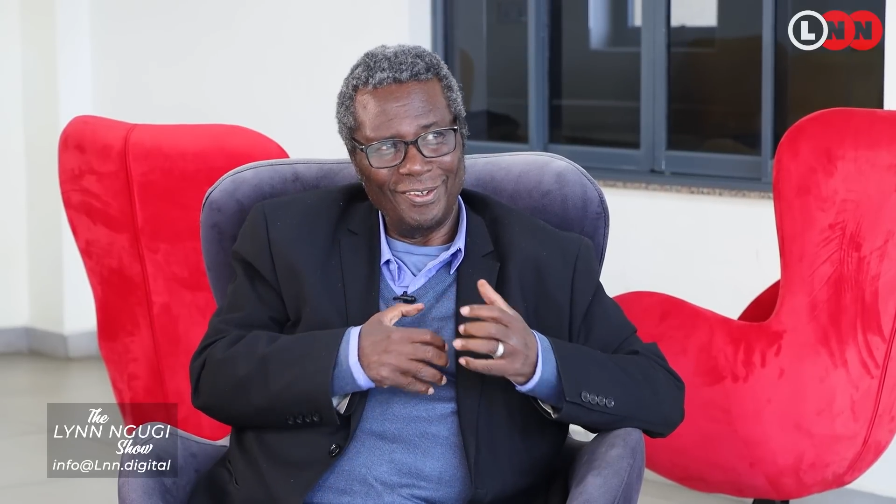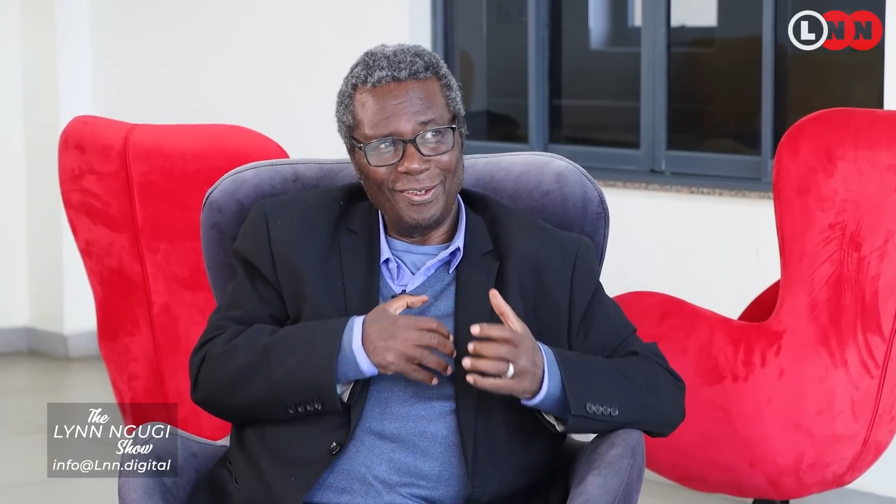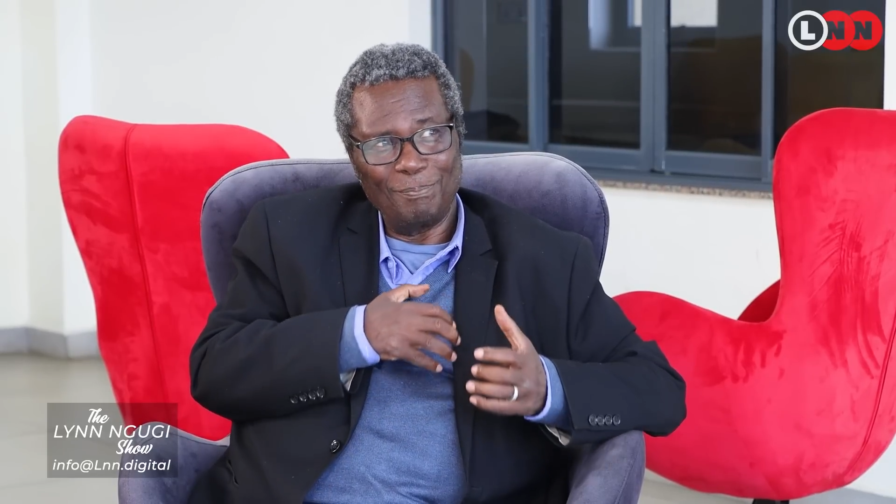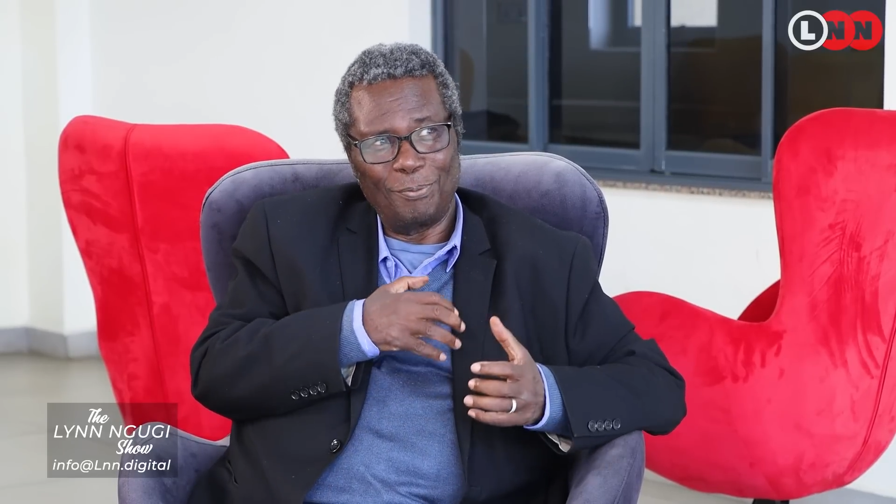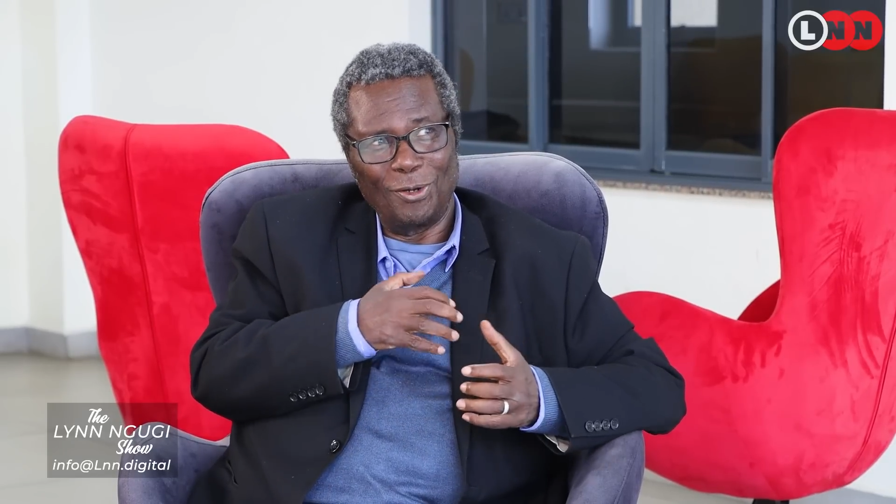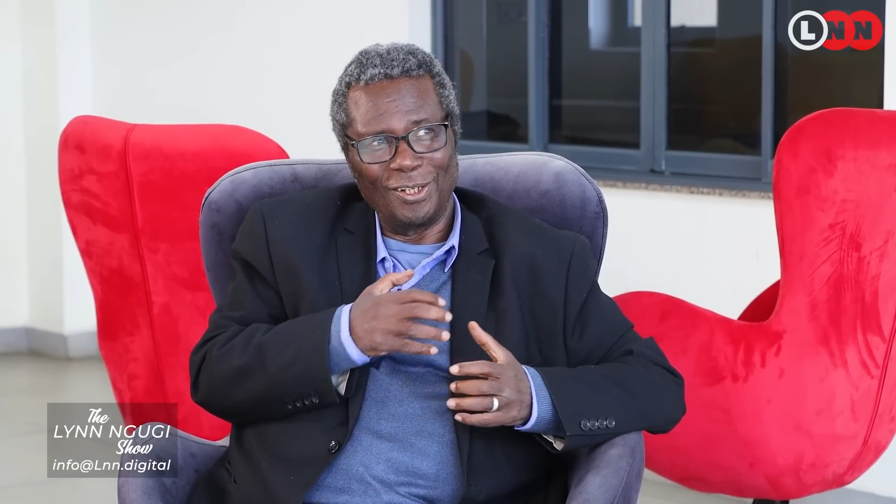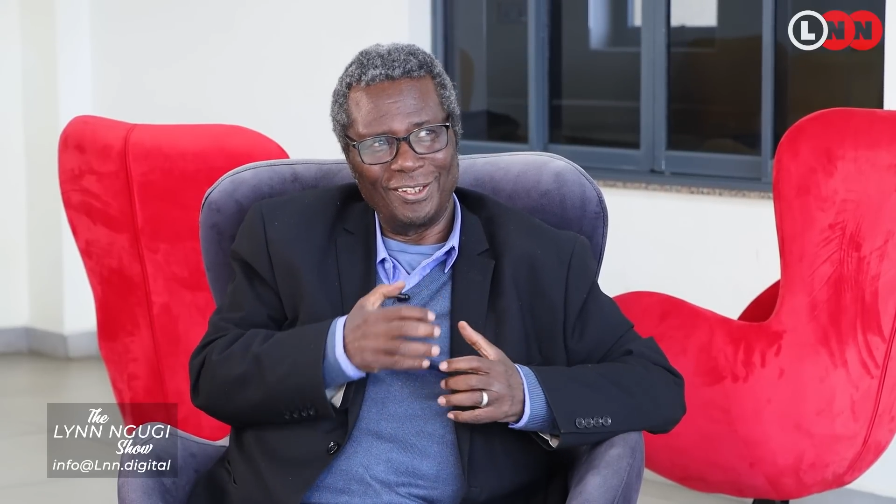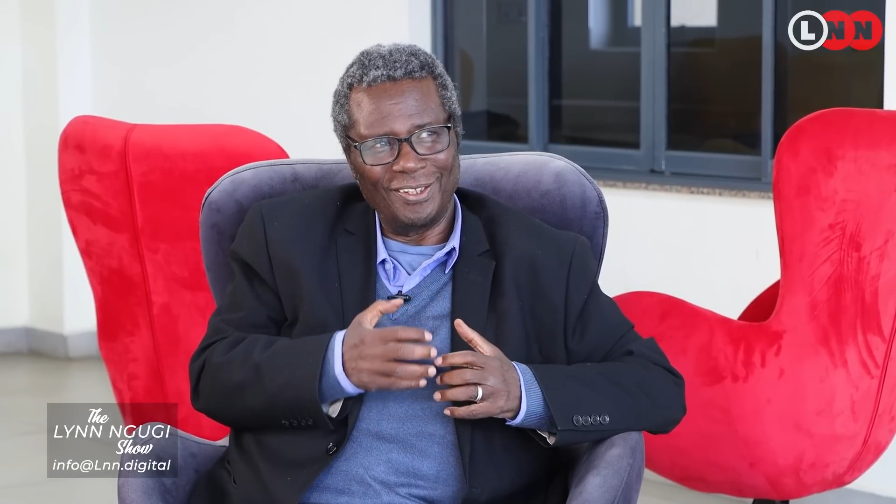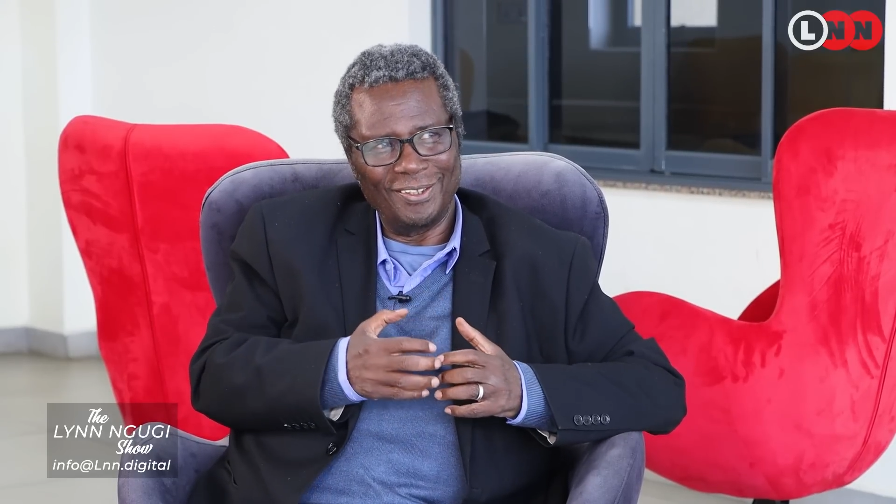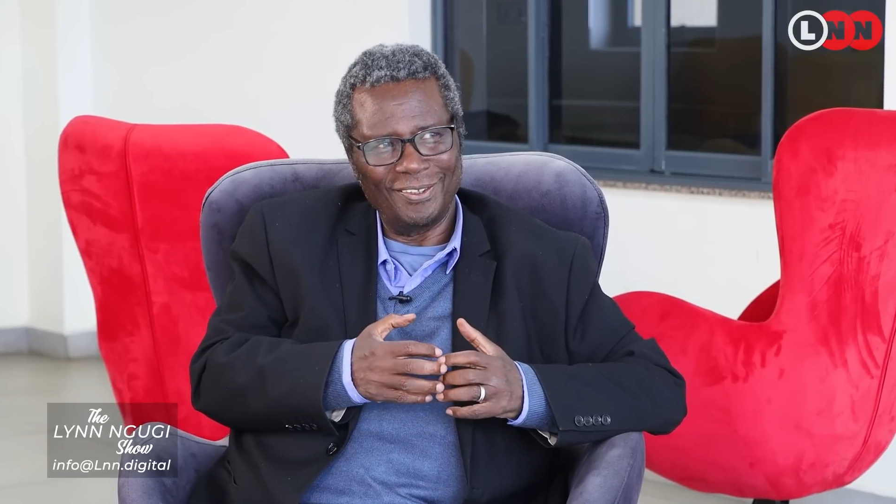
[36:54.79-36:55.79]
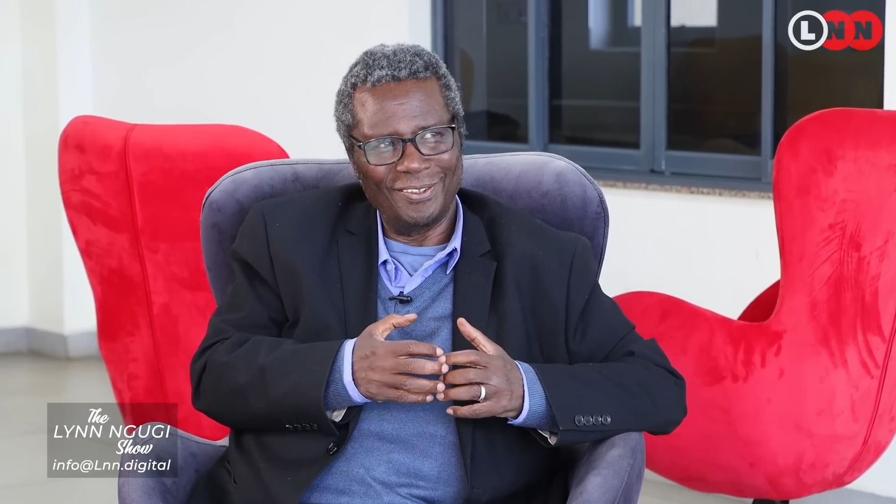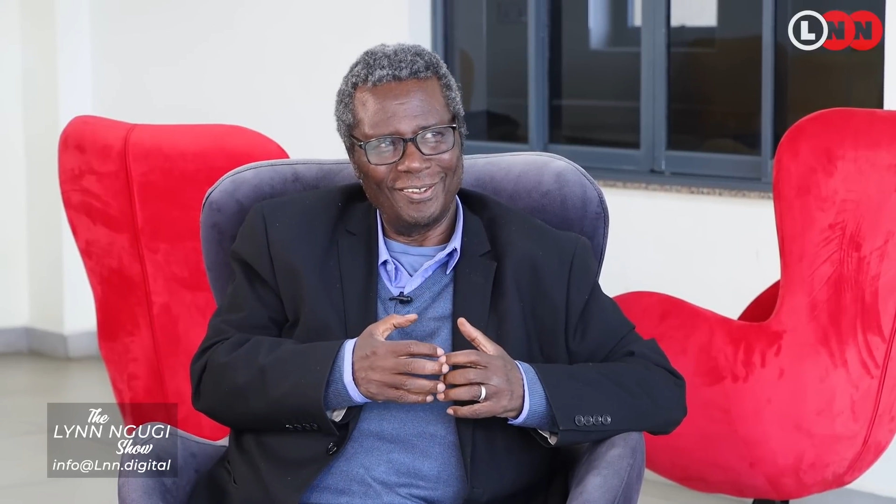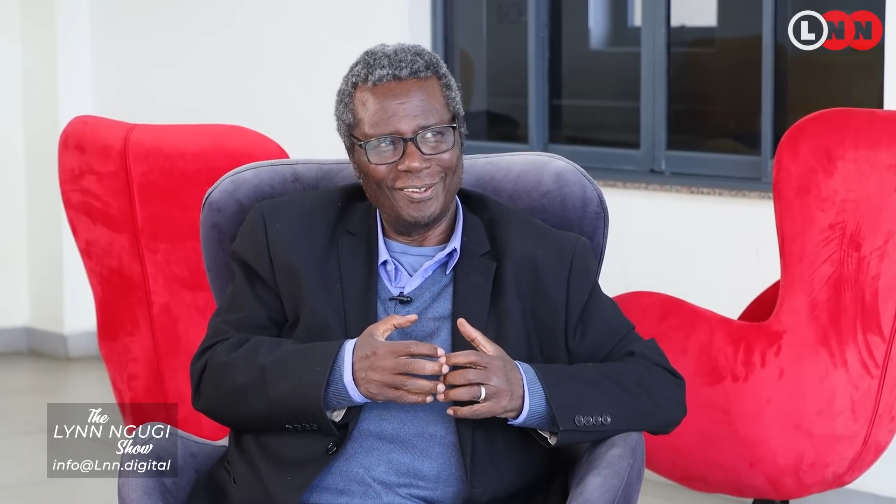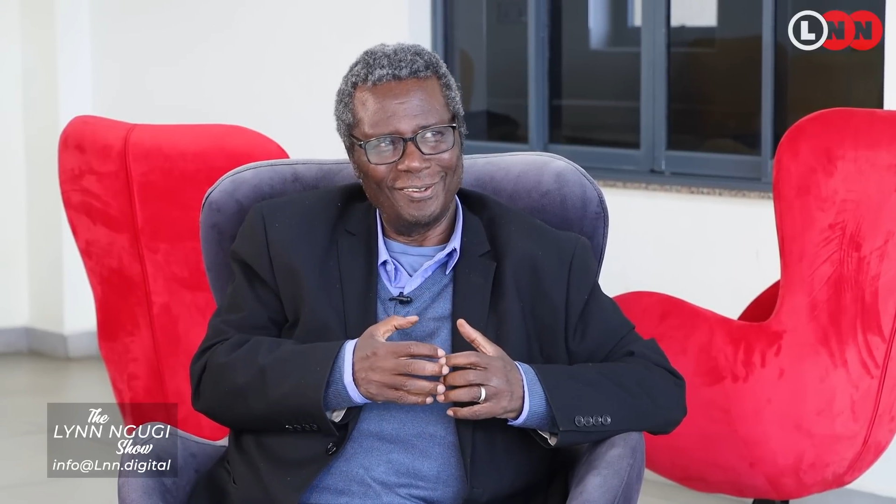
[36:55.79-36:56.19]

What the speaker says: in politics.